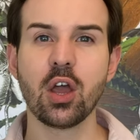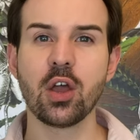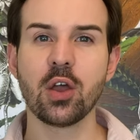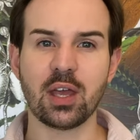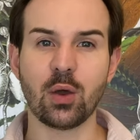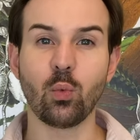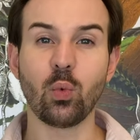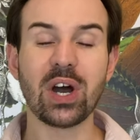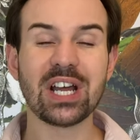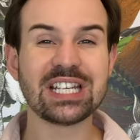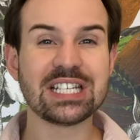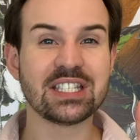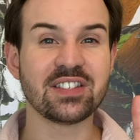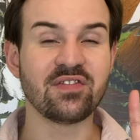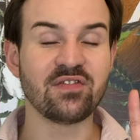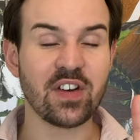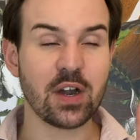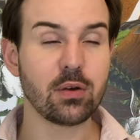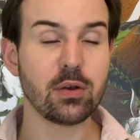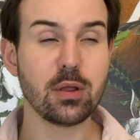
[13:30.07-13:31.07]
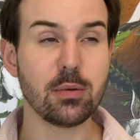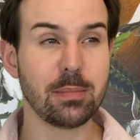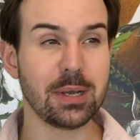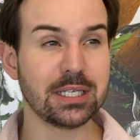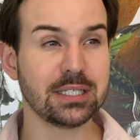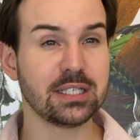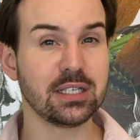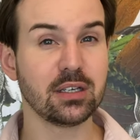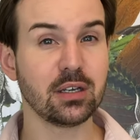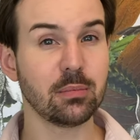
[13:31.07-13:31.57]
and what is very
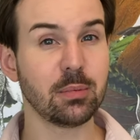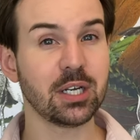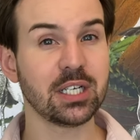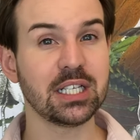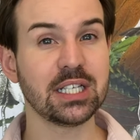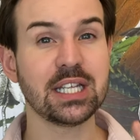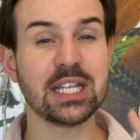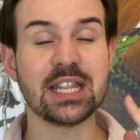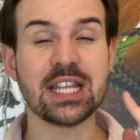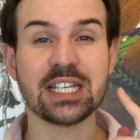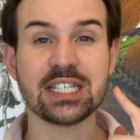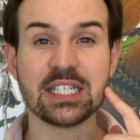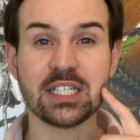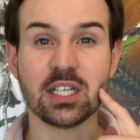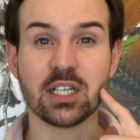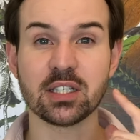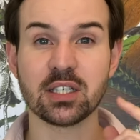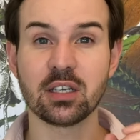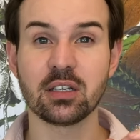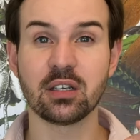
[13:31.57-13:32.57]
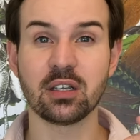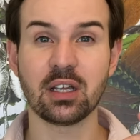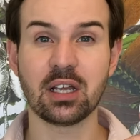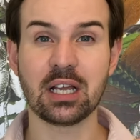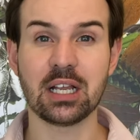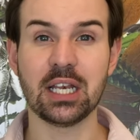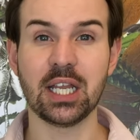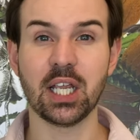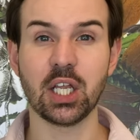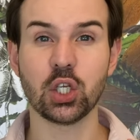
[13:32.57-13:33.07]
amazing about it is that it doesn't
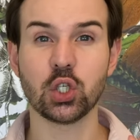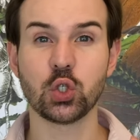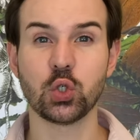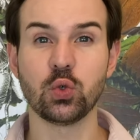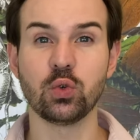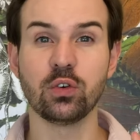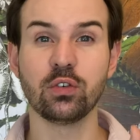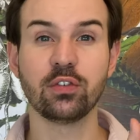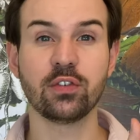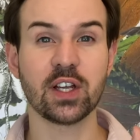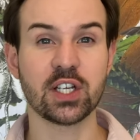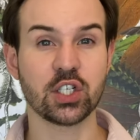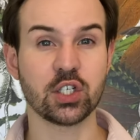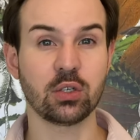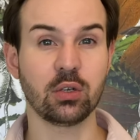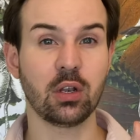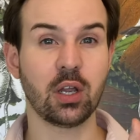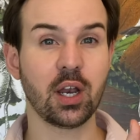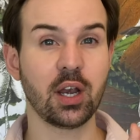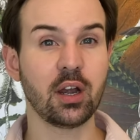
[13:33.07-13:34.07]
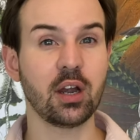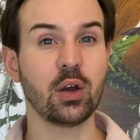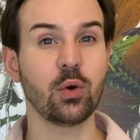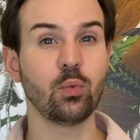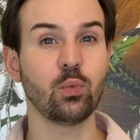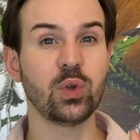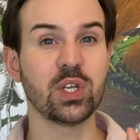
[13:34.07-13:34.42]
cling to facial hair,